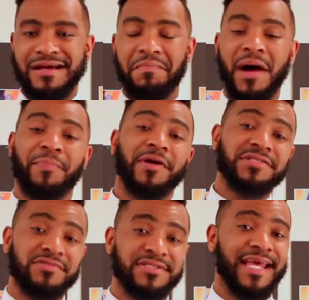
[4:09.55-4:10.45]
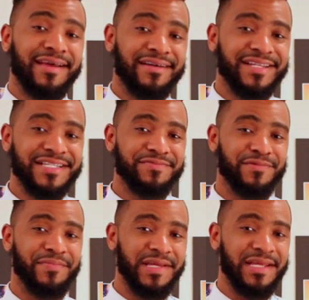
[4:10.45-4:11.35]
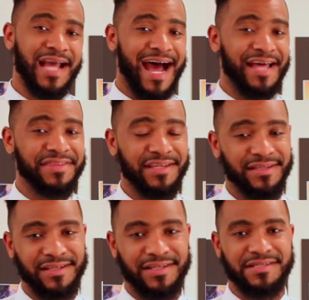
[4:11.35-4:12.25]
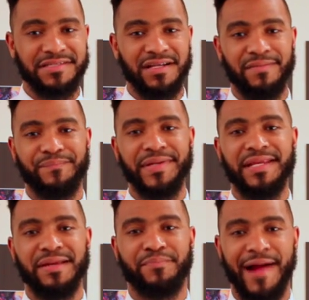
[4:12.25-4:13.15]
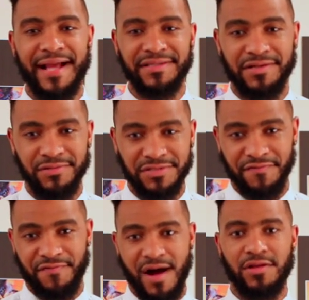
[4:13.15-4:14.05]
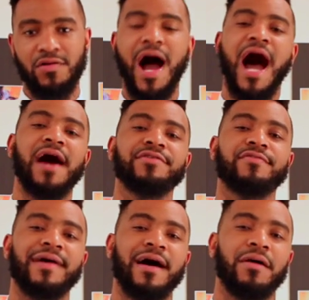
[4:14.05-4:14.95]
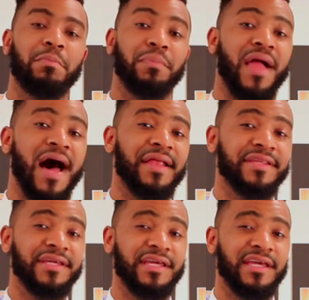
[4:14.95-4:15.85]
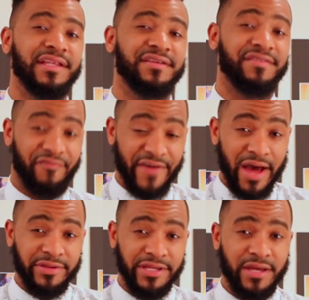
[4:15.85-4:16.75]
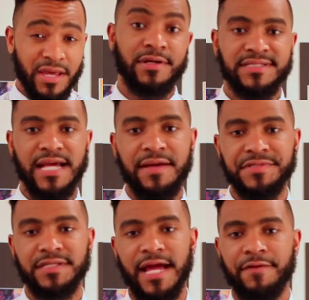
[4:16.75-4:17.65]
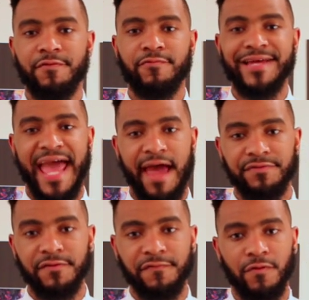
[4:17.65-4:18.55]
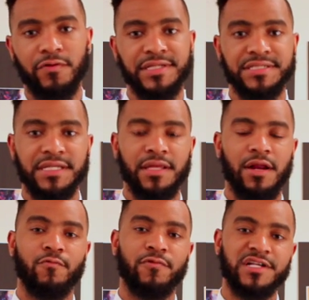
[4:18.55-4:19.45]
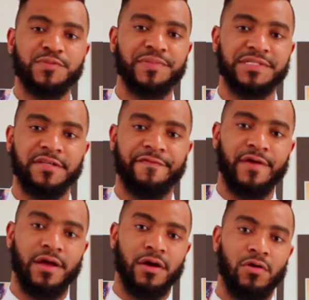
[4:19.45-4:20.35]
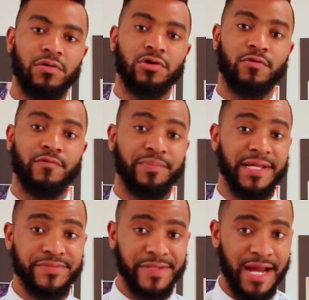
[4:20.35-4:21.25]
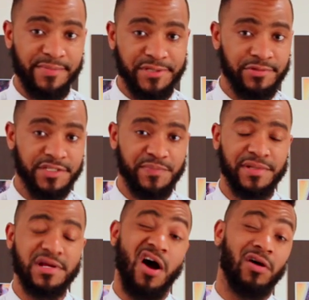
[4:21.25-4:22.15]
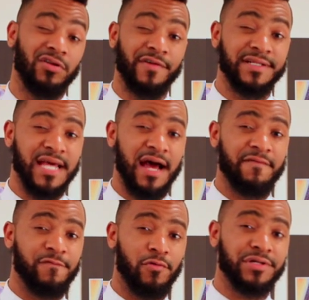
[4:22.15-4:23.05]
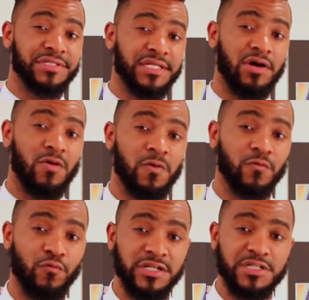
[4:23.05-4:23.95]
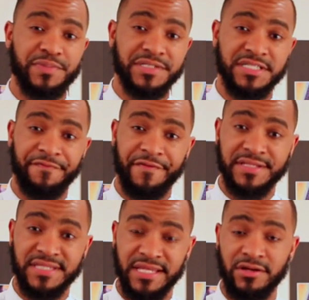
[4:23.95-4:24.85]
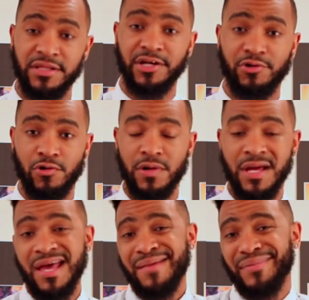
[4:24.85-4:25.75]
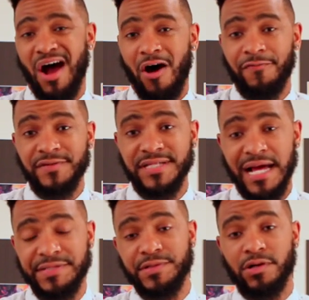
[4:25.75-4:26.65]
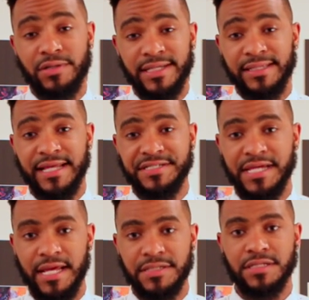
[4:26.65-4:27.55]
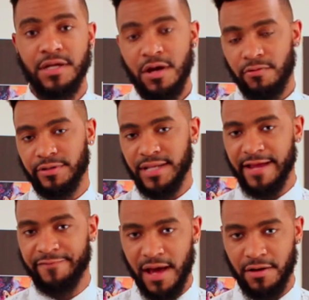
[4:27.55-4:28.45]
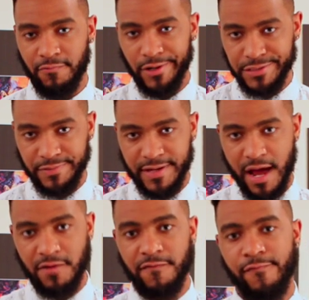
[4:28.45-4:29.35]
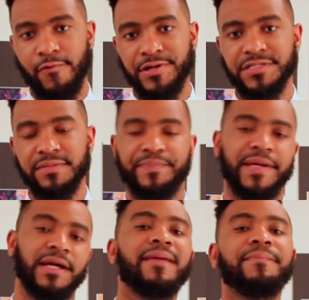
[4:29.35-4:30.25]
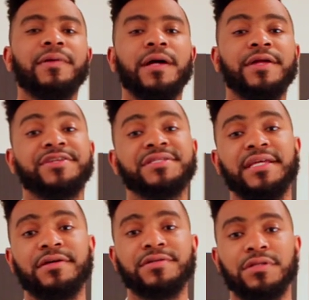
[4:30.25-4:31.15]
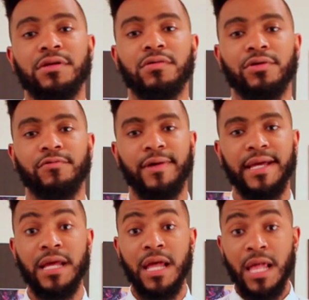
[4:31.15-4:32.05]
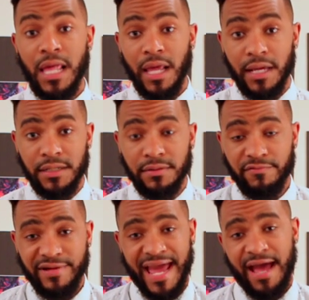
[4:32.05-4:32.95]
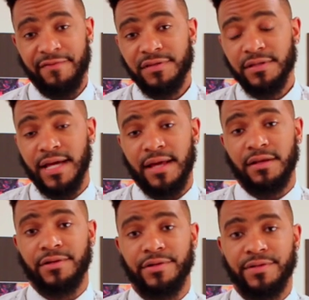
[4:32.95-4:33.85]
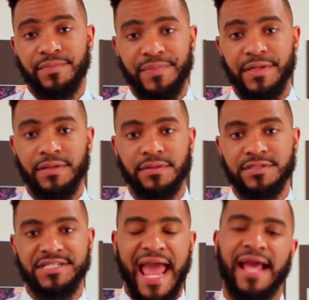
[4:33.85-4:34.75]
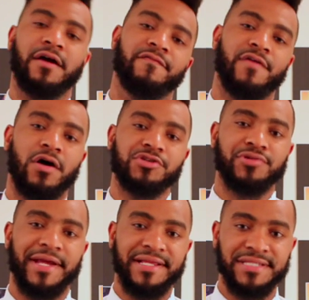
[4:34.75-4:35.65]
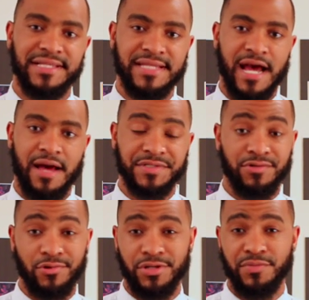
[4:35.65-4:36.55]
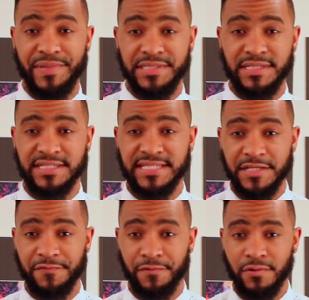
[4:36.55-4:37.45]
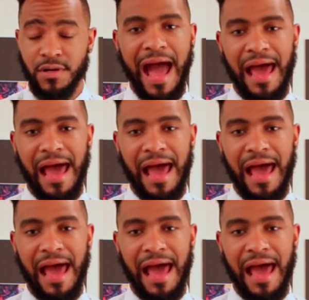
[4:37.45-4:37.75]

My personal take on this would be, I think that it's a bit impractical to follow either route blindly and devoutly. There are times in life where we have to focus in on one specific goal, or we're blessed with the opportunity to spend all of our time focusing on one specific skill and growing, but oftentimes we don't get that chance. When life kind of works, we're kind of forced to pick up other skills along the way, and we have to kind of learn to be jack of all trades at times in order to be successful.